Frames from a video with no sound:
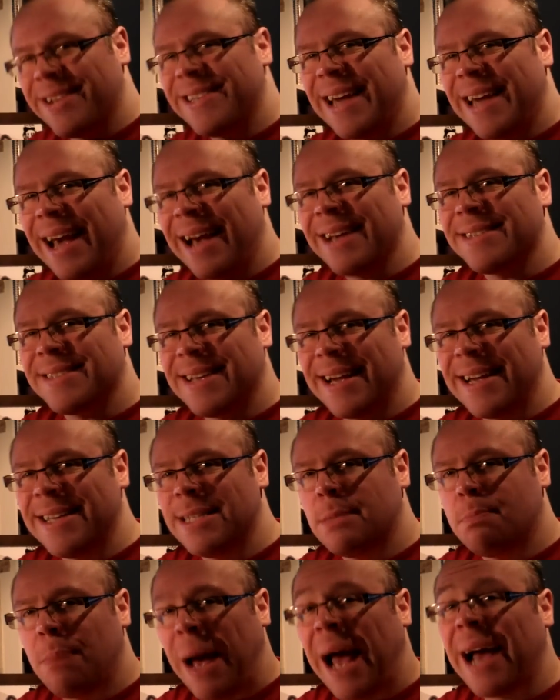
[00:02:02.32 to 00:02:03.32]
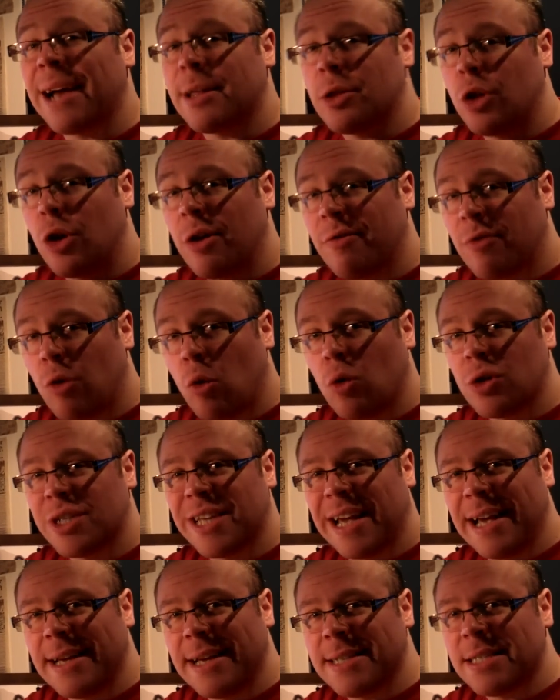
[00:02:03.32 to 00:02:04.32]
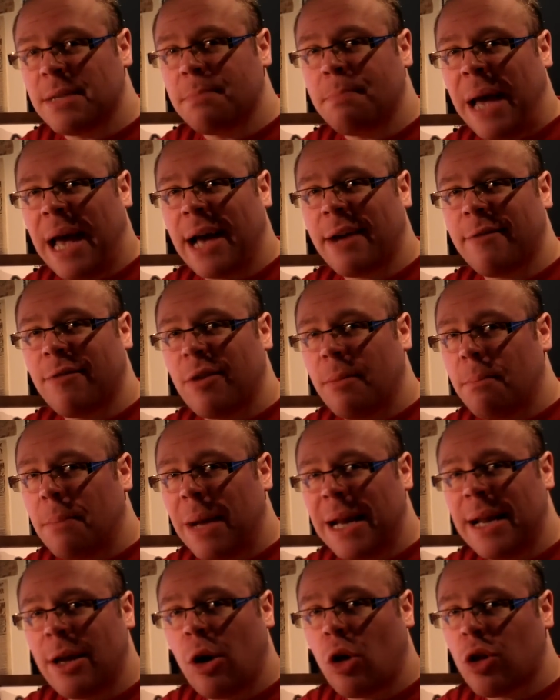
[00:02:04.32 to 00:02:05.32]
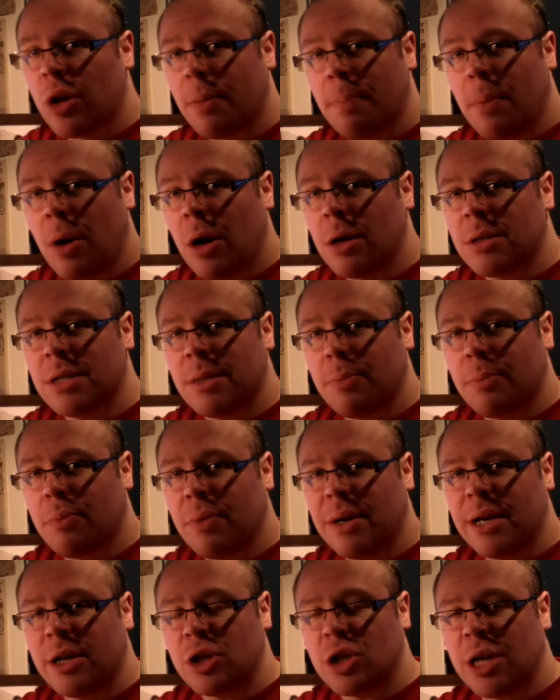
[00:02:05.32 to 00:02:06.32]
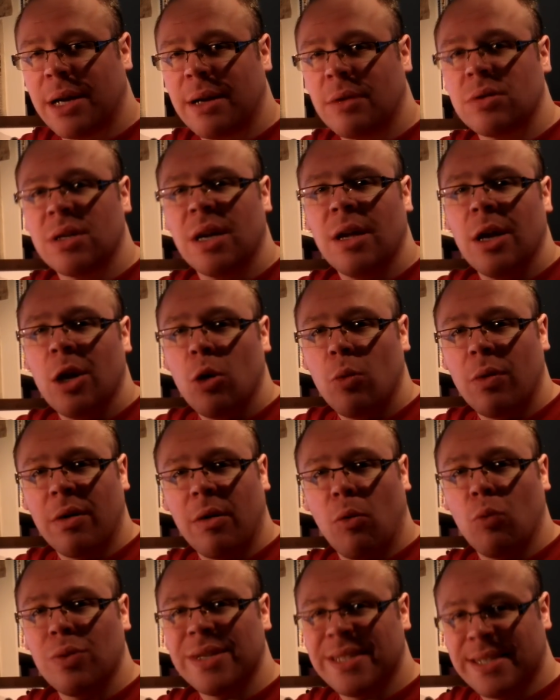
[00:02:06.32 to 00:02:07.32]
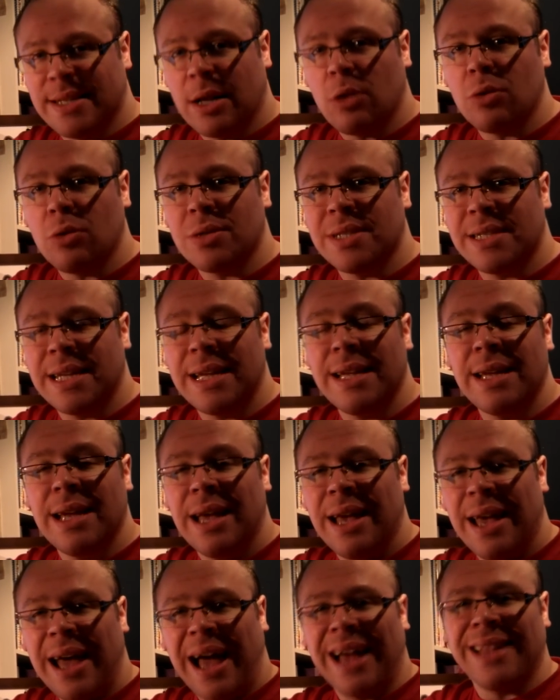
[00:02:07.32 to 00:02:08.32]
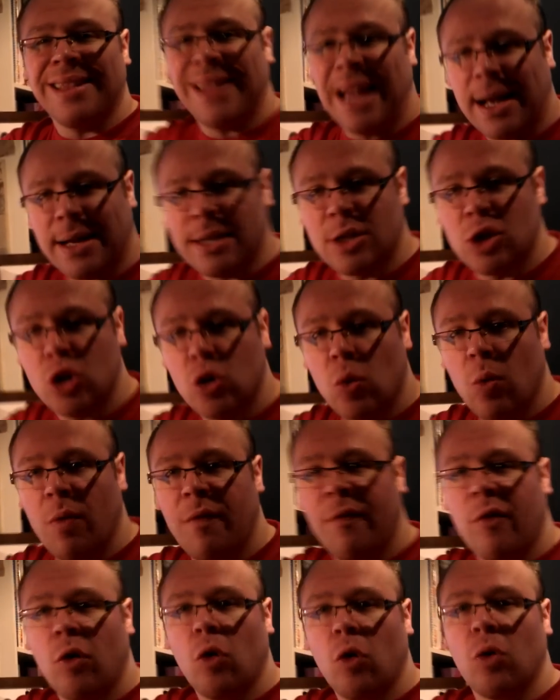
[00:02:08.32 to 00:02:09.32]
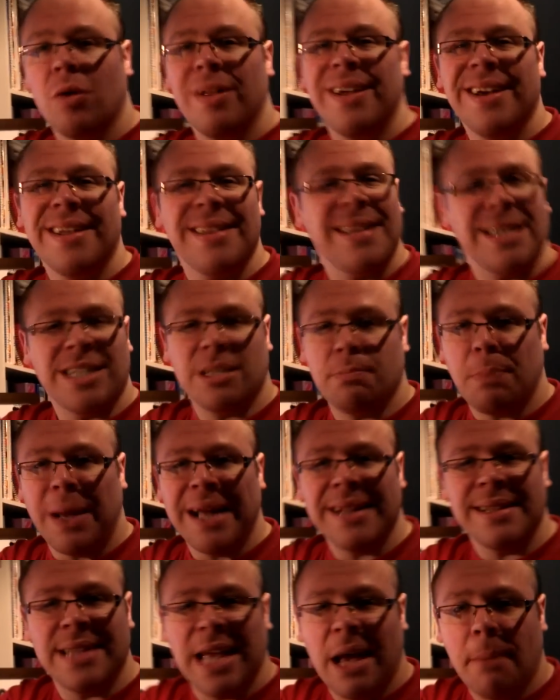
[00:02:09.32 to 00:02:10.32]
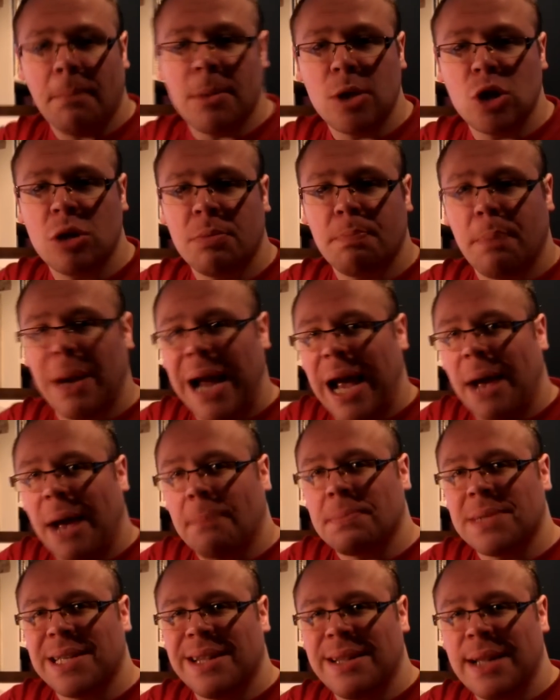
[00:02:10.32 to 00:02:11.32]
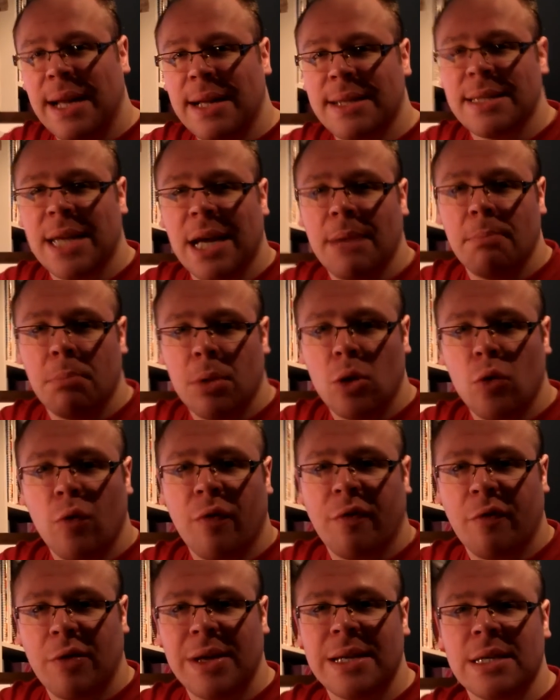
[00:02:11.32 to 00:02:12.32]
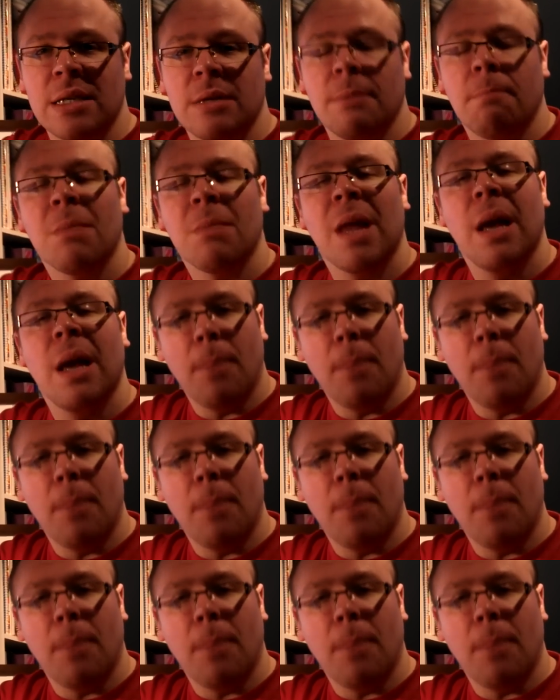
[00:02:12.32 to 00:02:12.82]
yes, is back. Now, of course, it isn't back for many other parts of British Isles. We still see a lack of snowfall, despite temperatures perhaps at night time below freezing.